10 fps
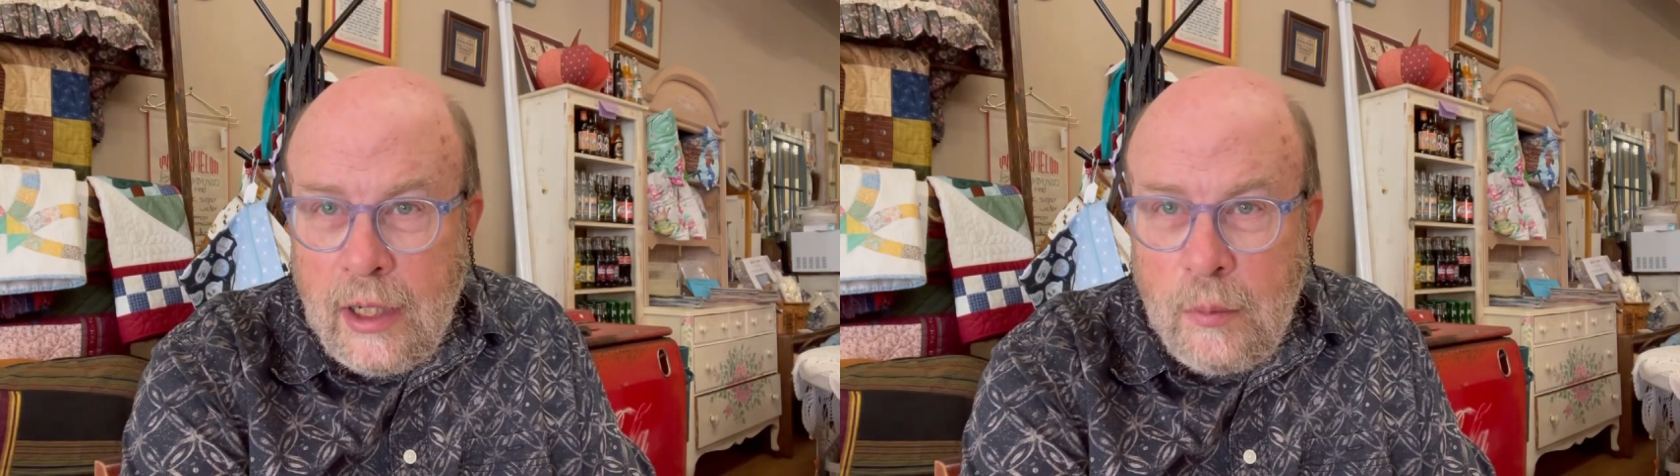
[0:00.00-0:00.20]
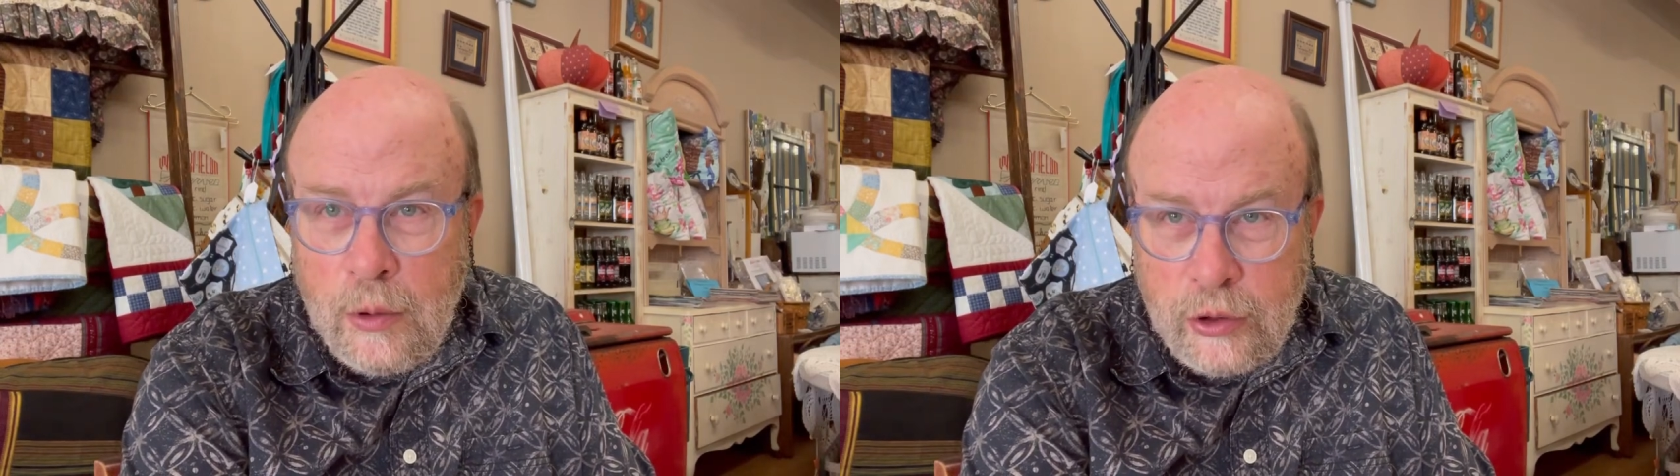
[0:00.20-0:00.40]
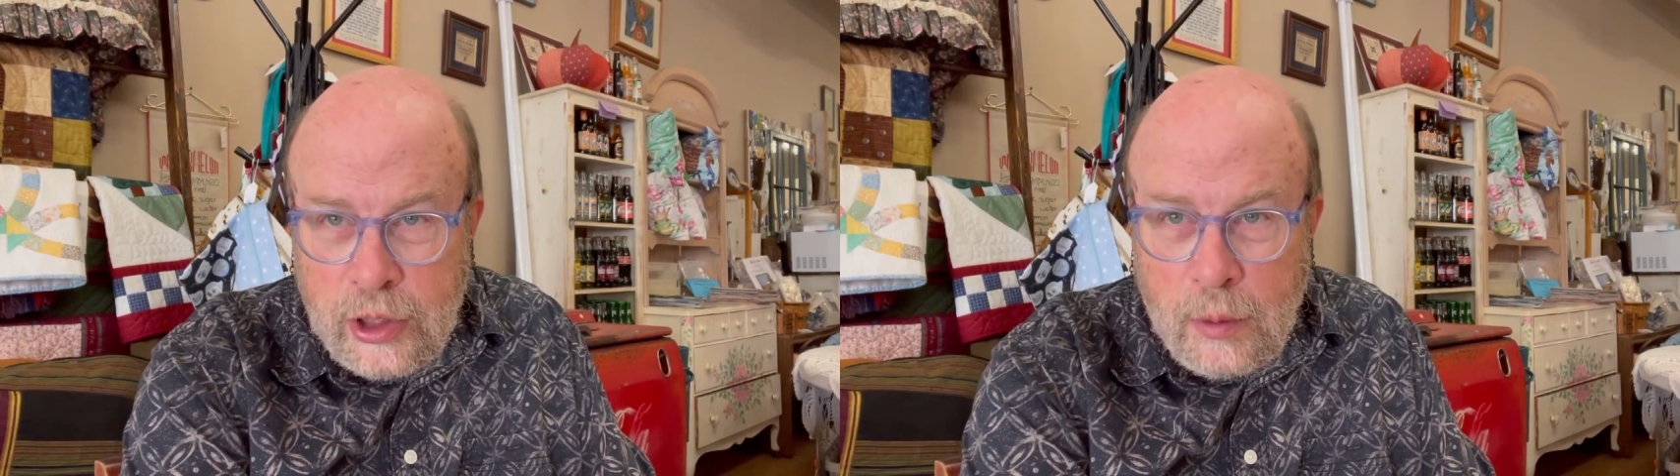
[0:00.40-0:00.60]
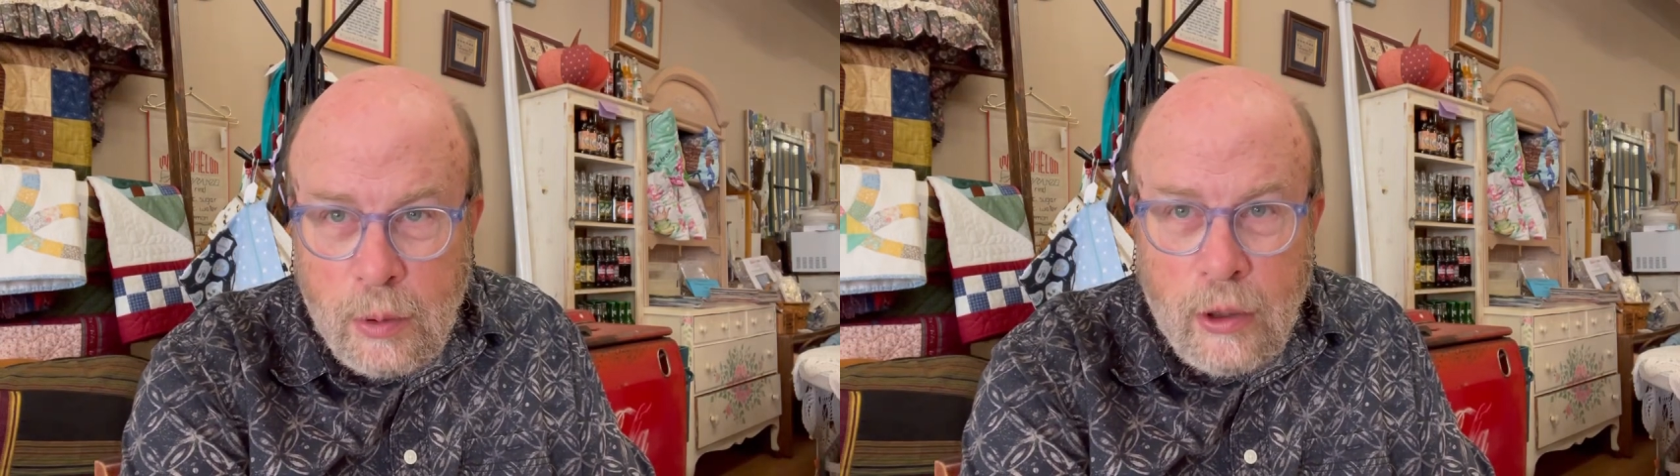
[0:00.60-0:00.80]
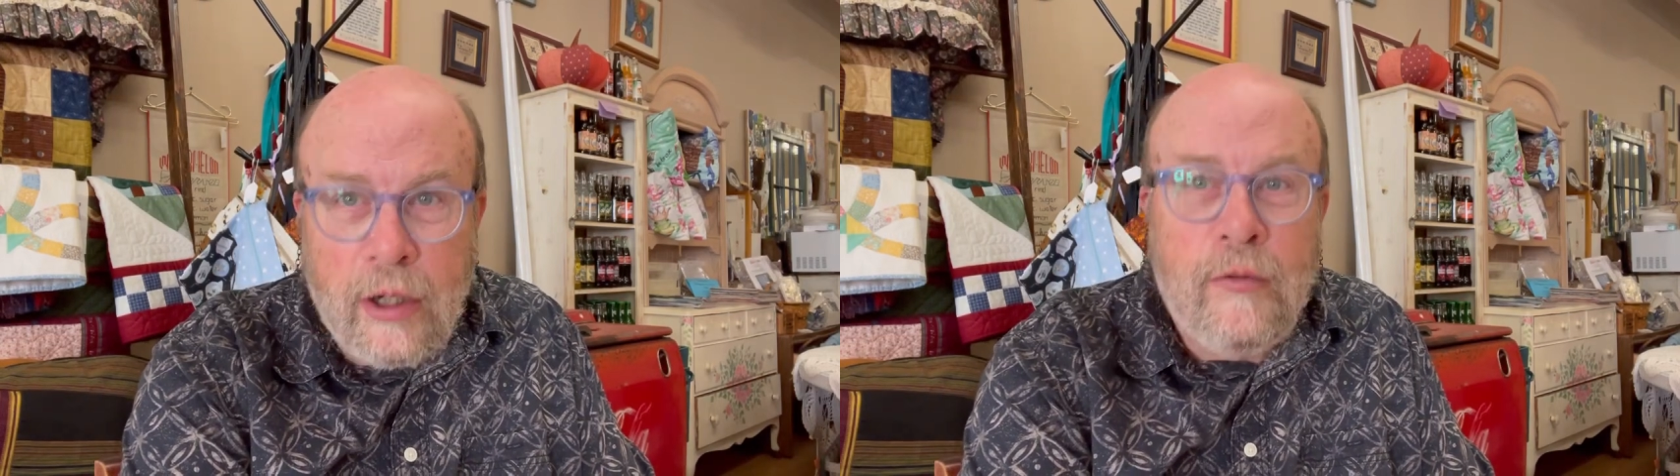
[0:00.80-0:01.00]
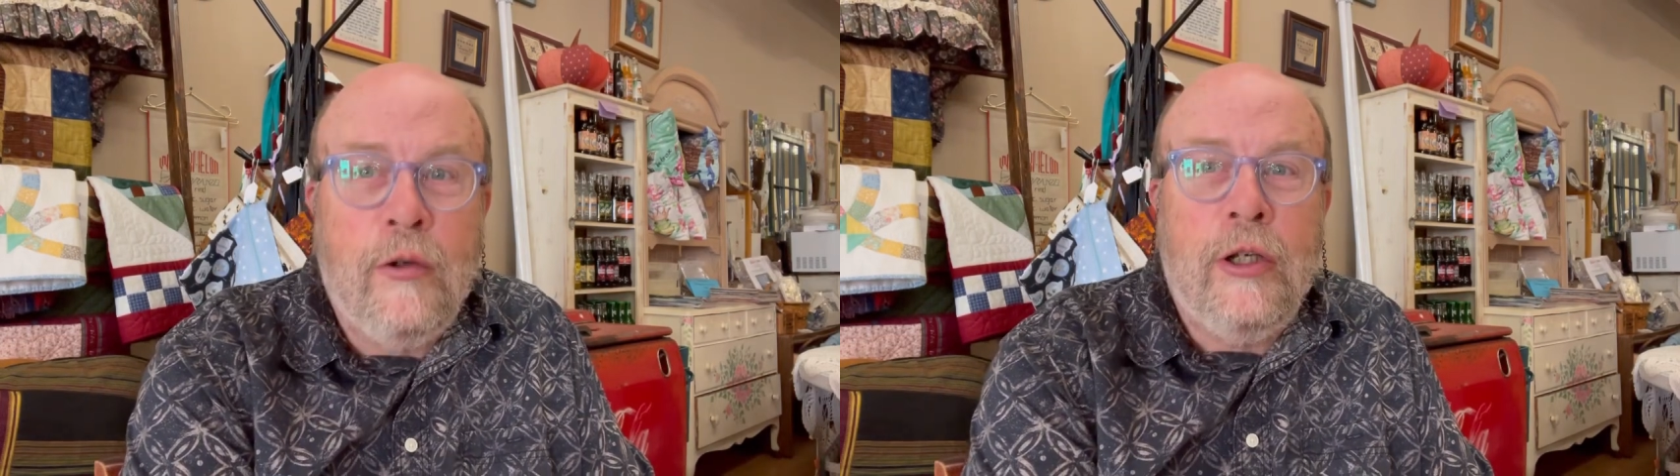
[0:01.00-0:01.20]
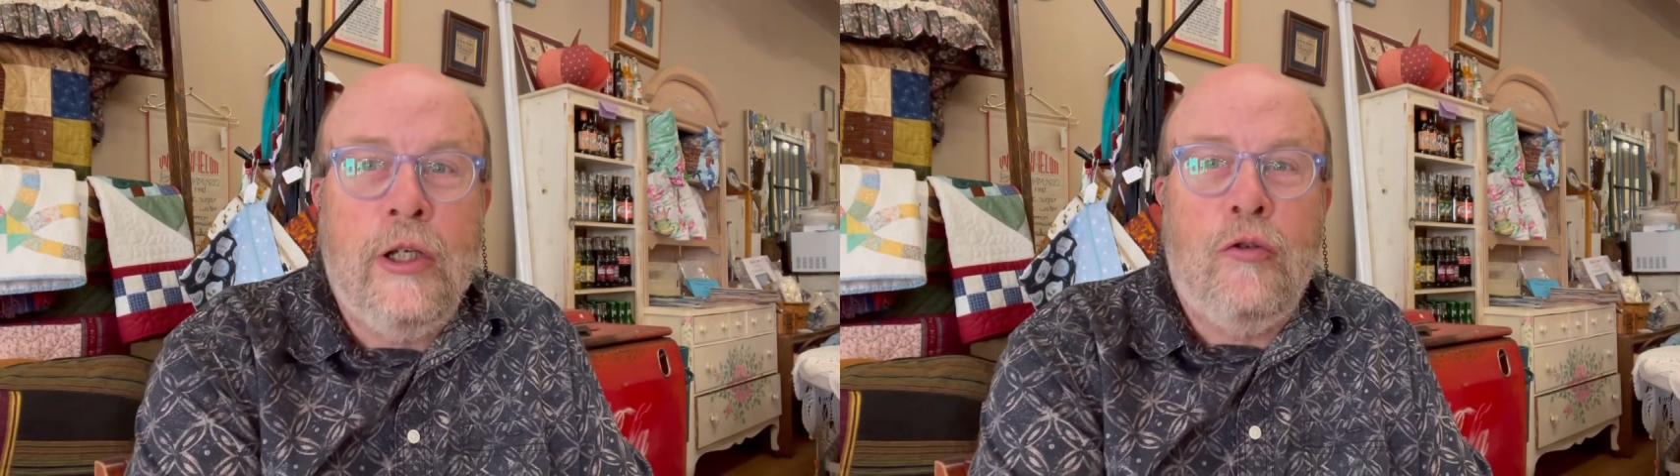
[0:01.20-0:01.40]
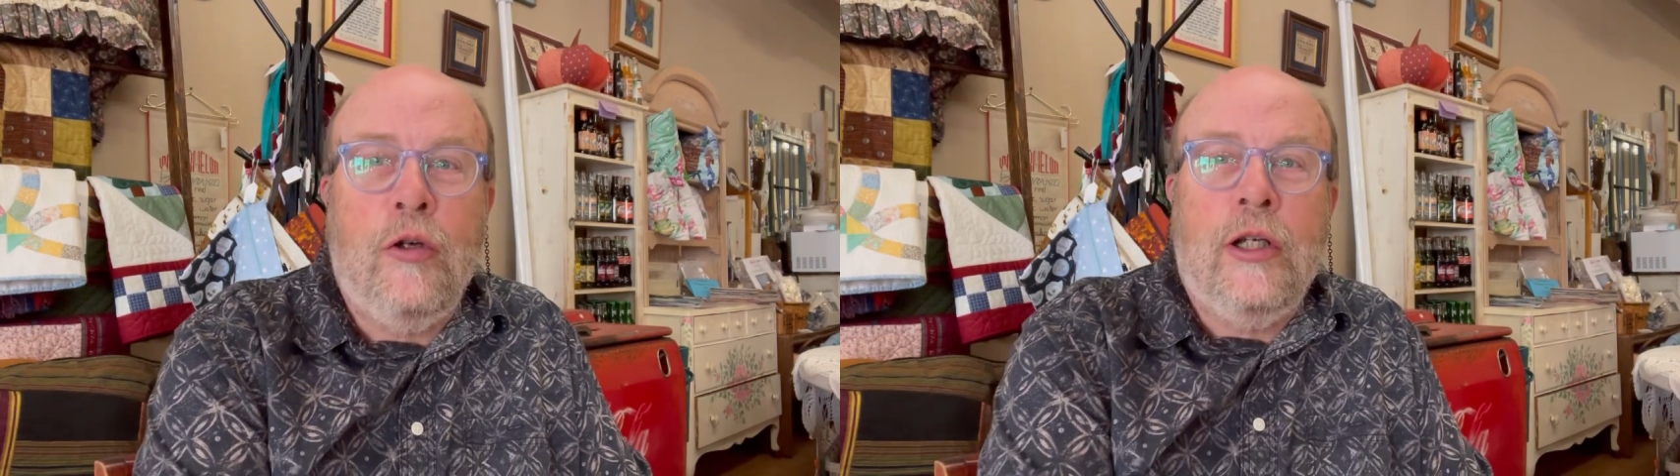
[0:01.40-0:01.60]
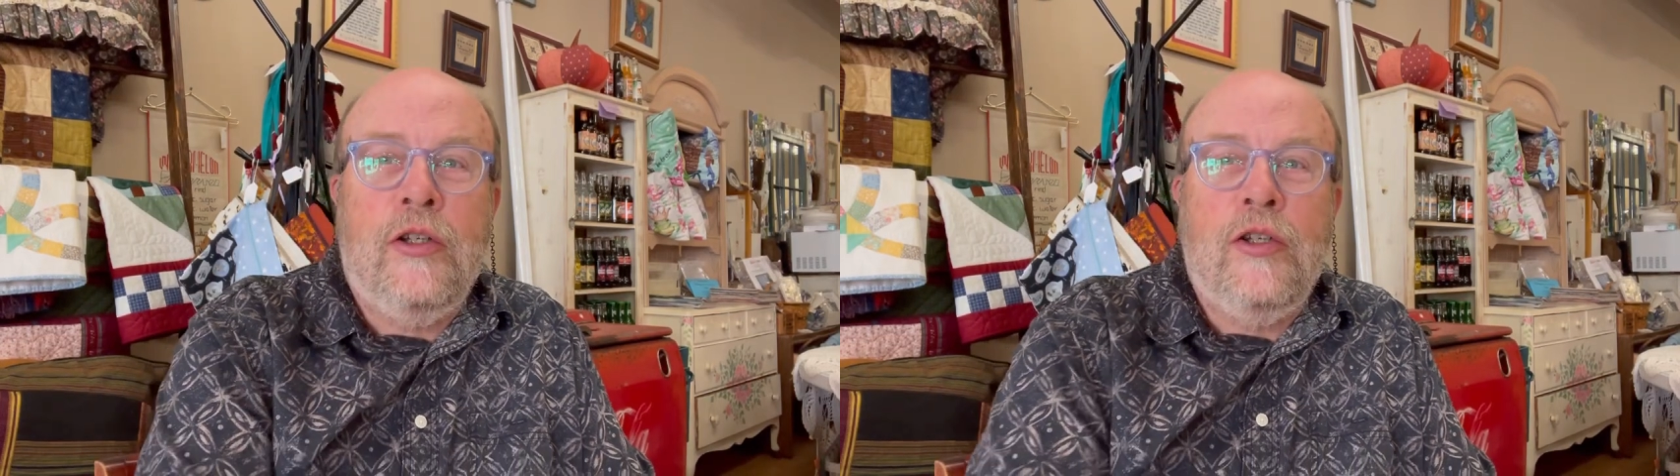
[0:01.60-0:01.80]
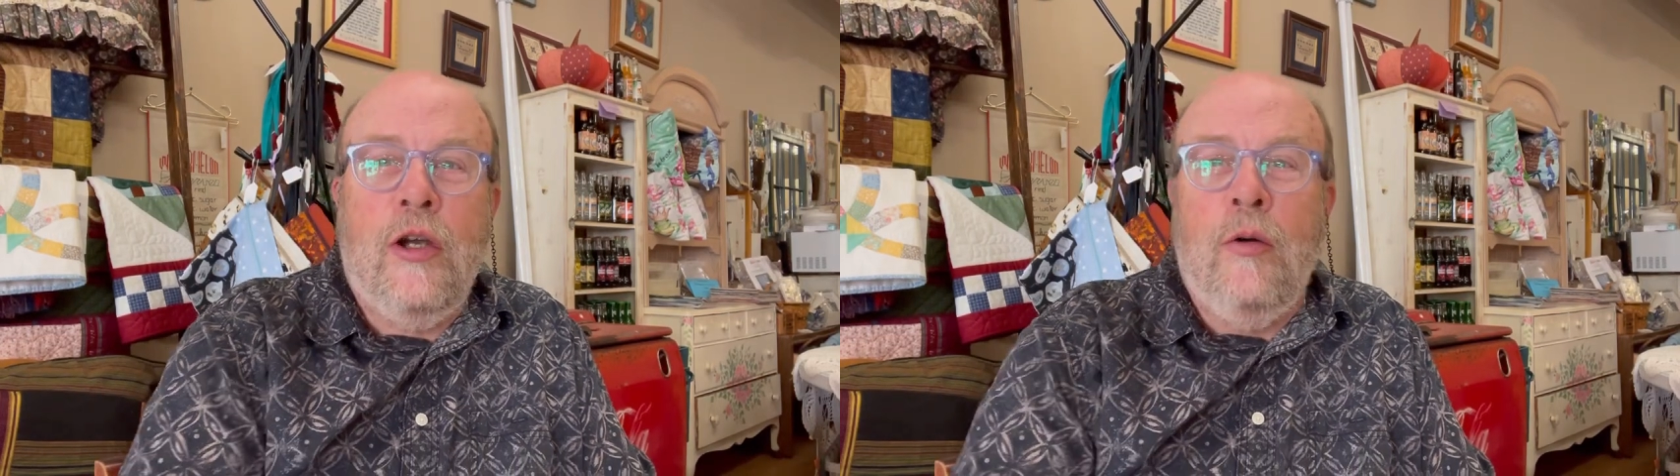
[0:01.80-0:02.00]
a birthday party for Dietrich.
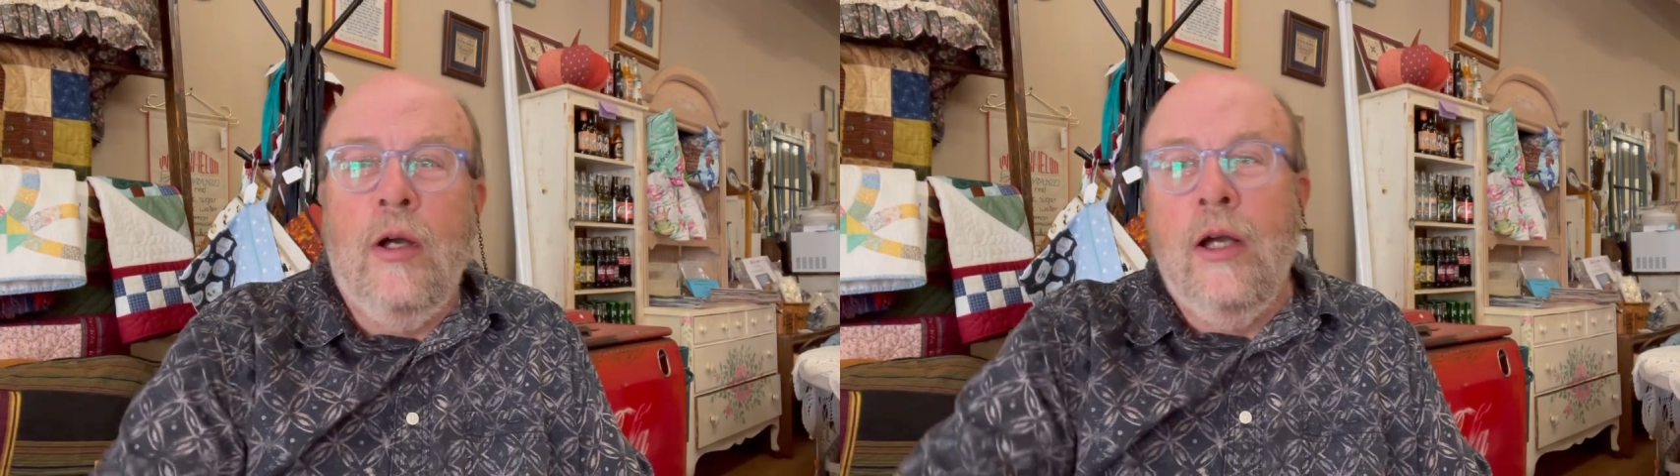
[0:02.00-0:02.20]
So